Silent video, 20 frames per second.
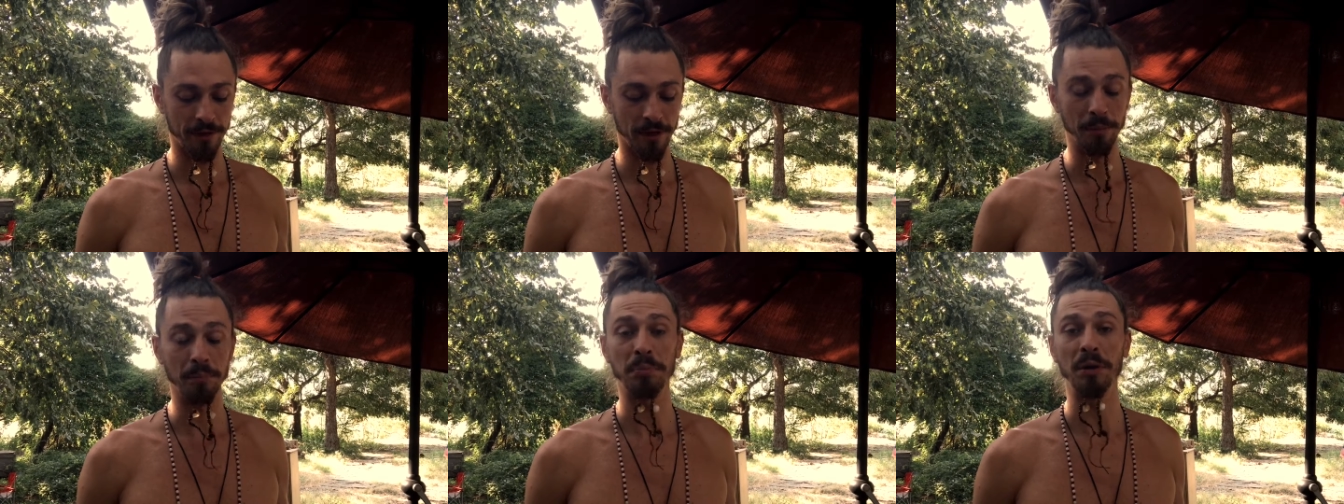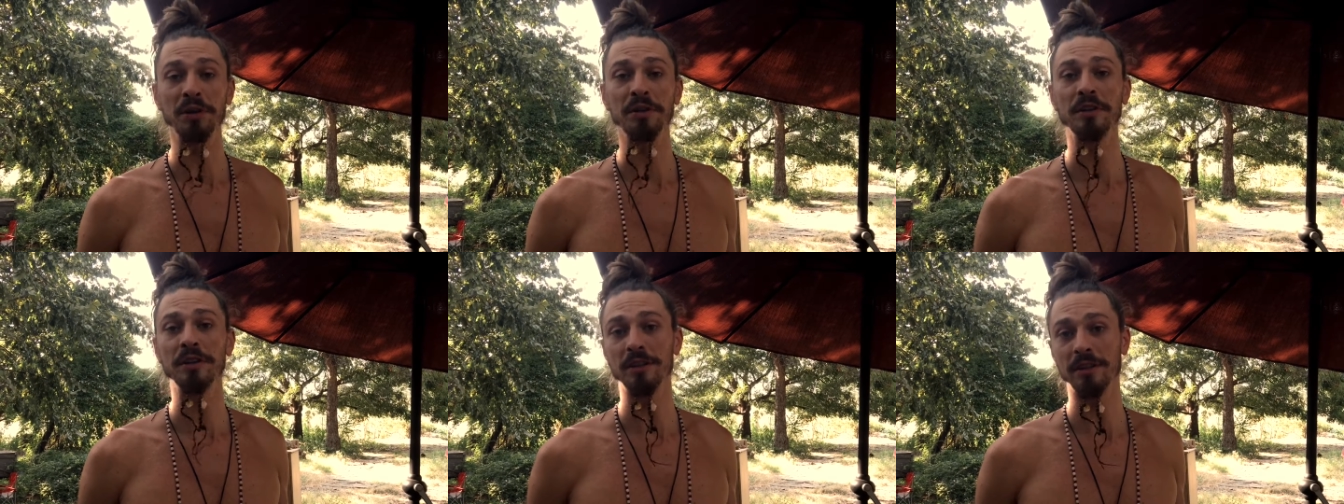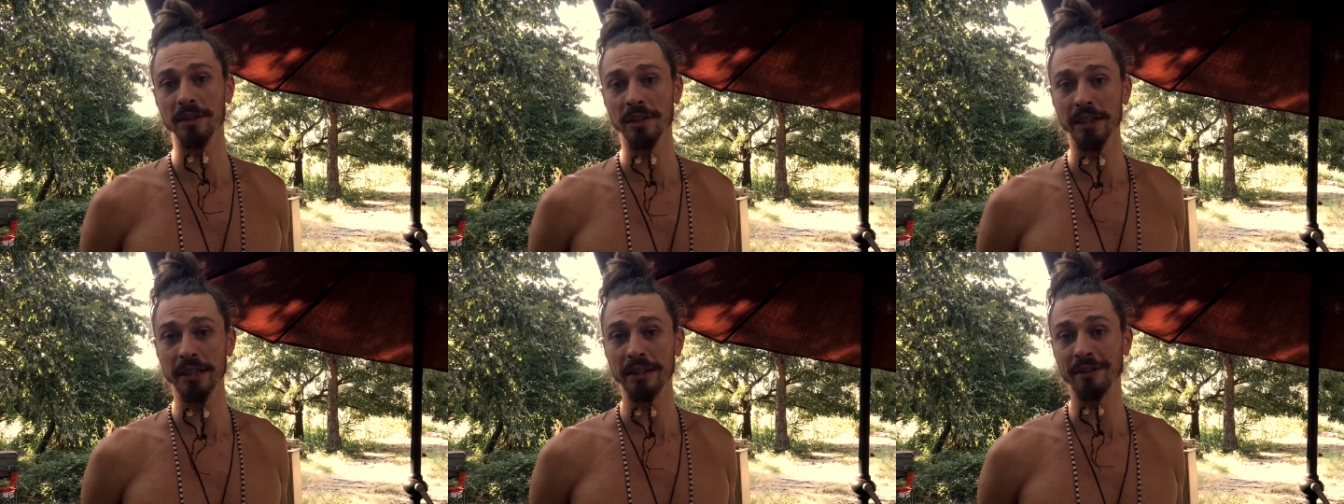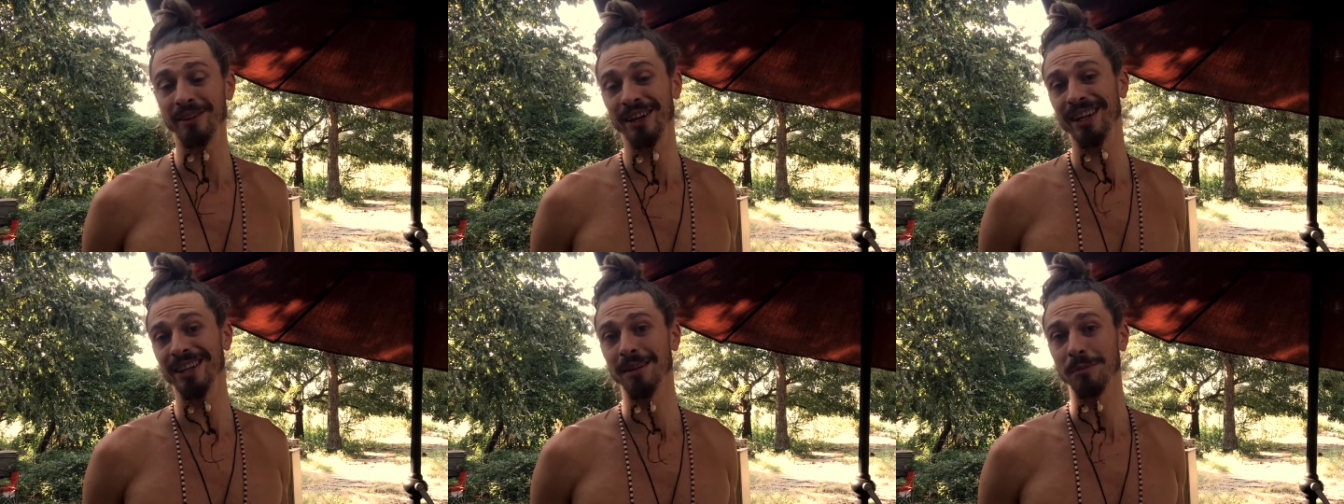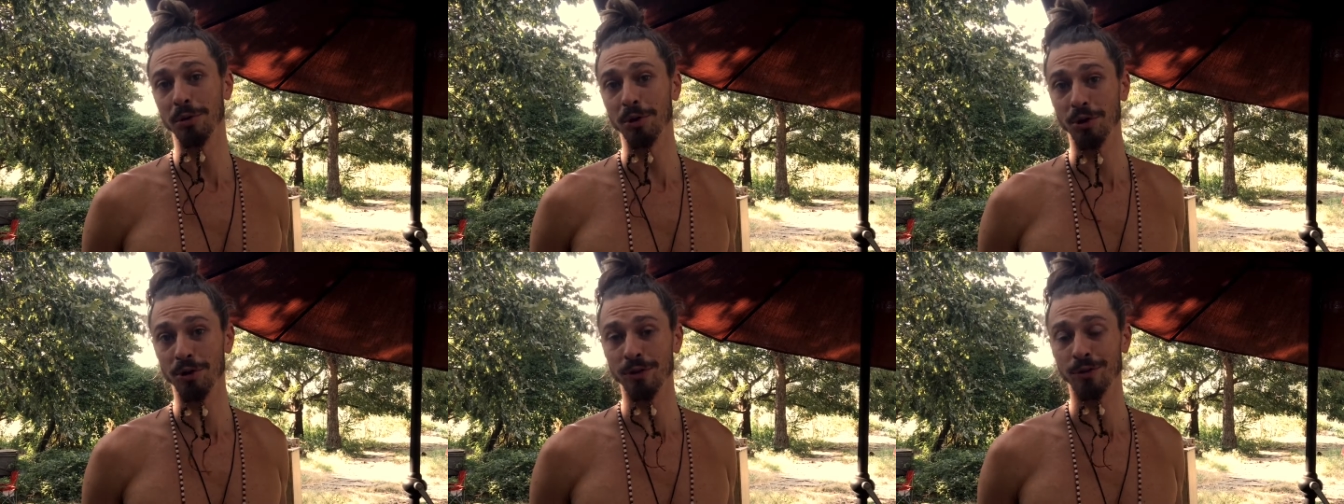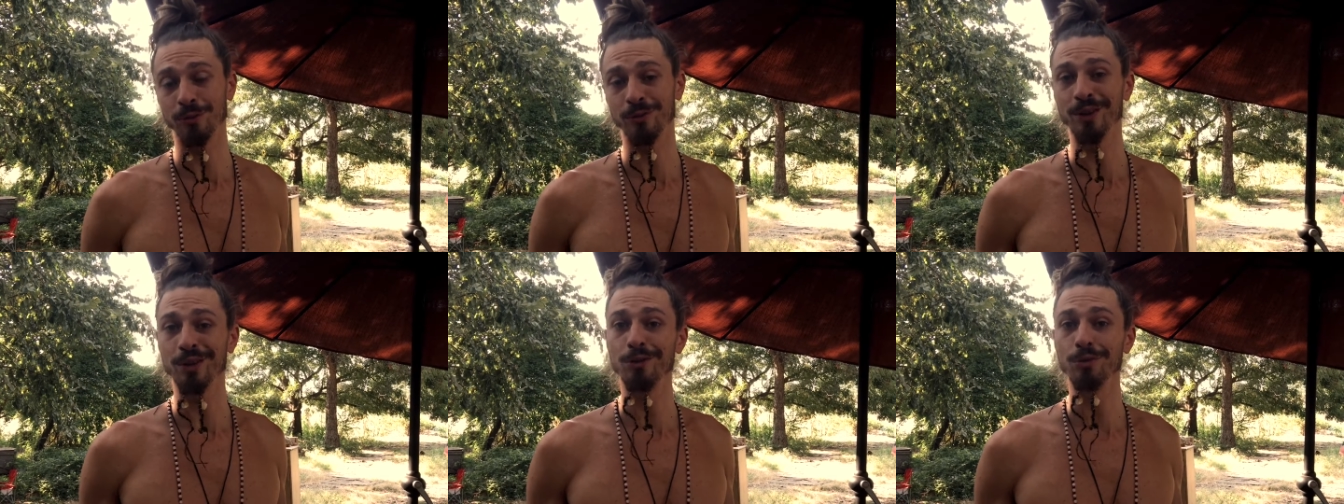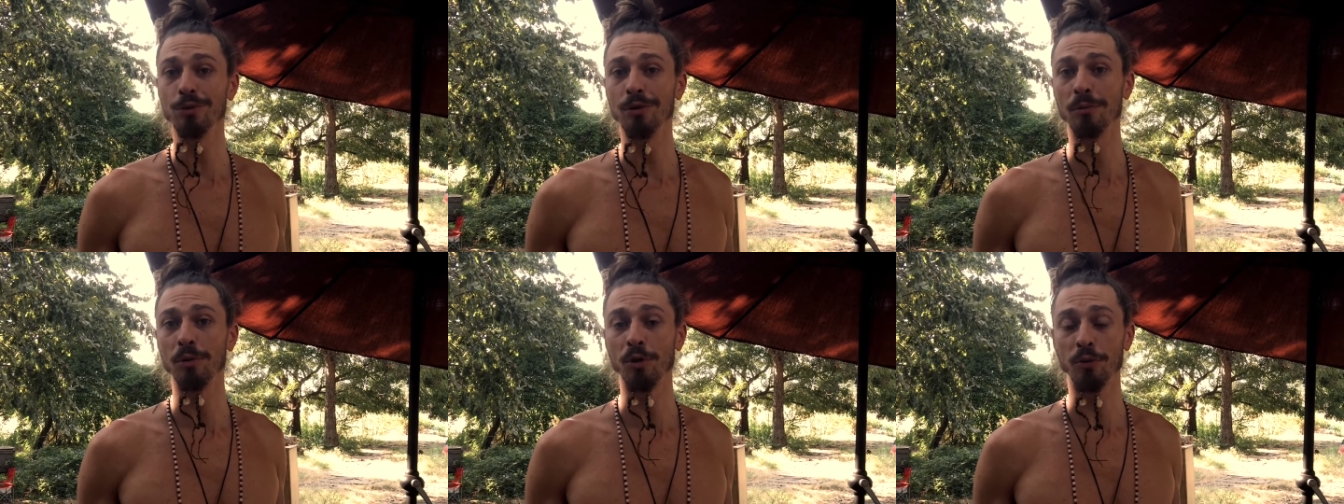abundantly available
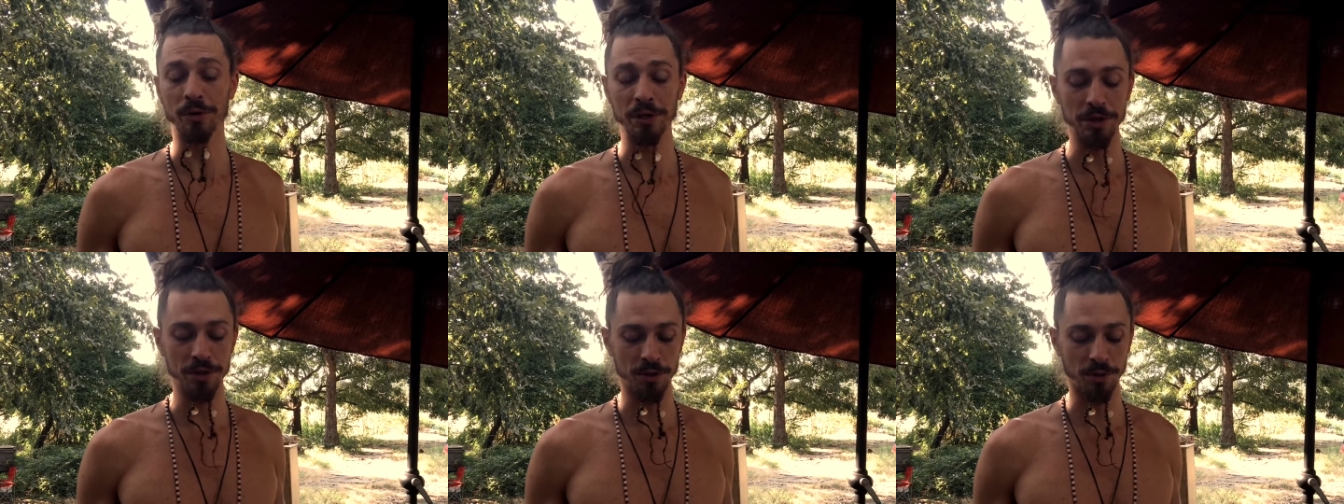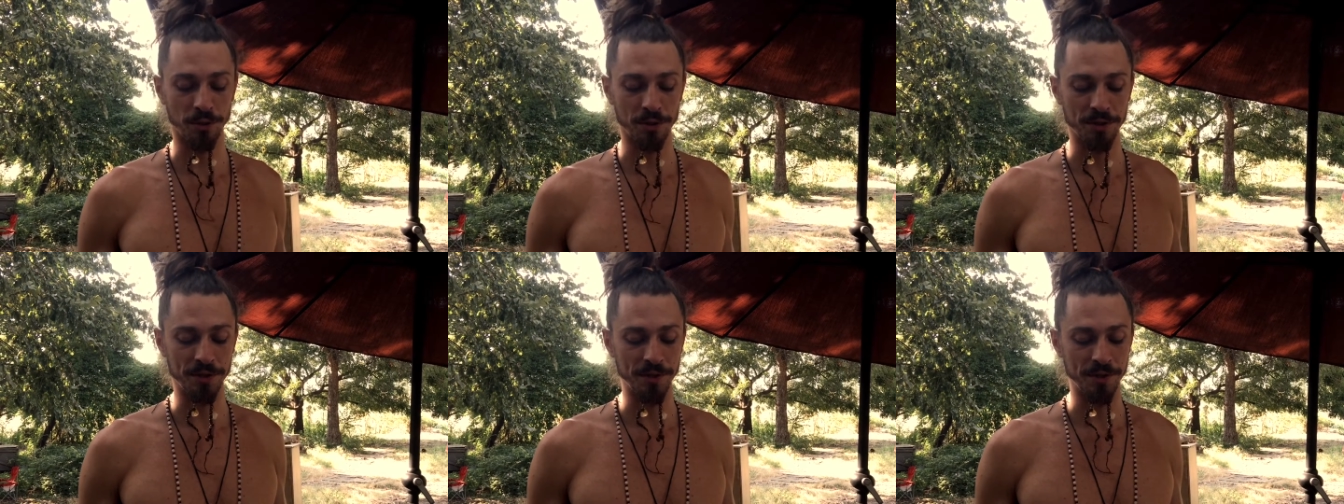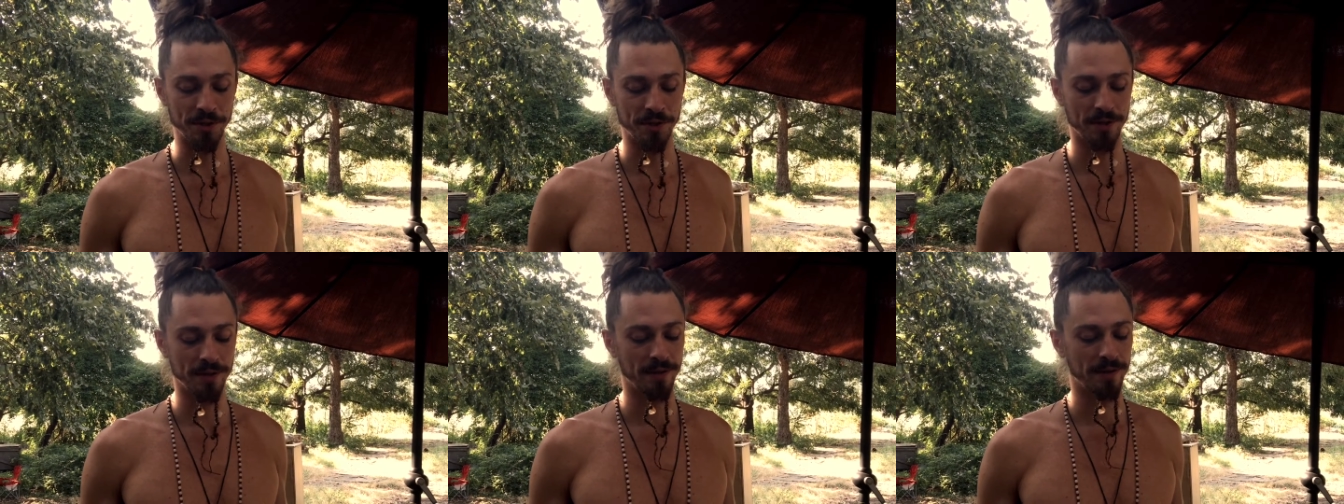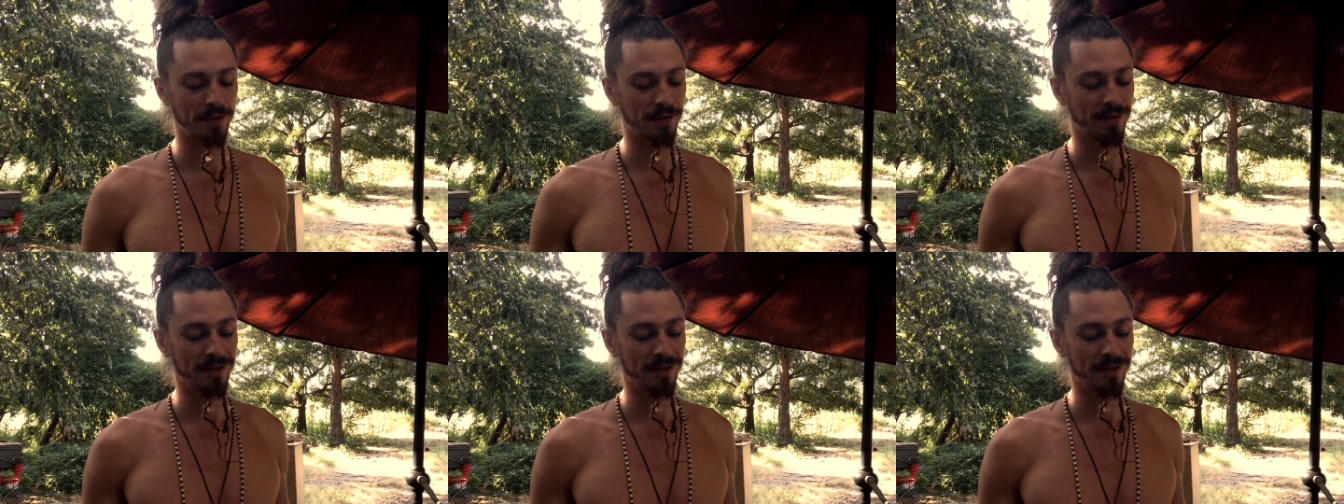renewable resources,